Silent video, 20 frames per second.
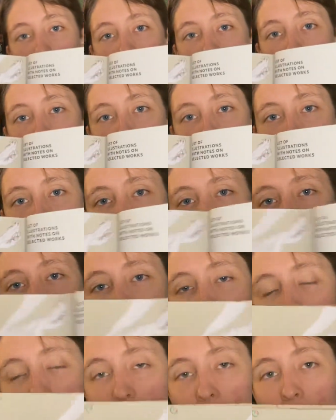commentary
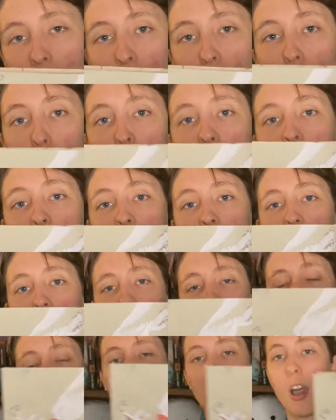on the individual prints
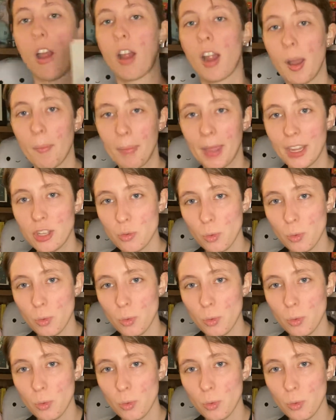are on page